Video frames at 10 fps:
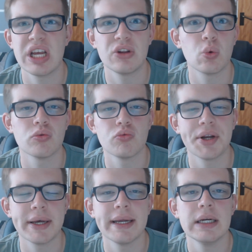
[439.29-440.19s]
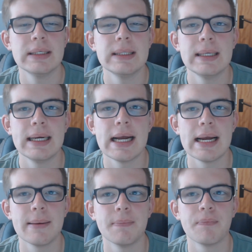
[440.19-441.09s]
They don't really,
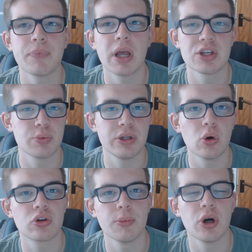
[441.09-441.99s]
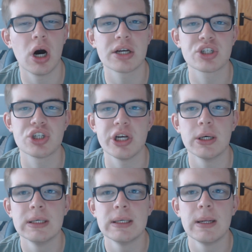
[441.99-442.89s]
as we knocked them out last year.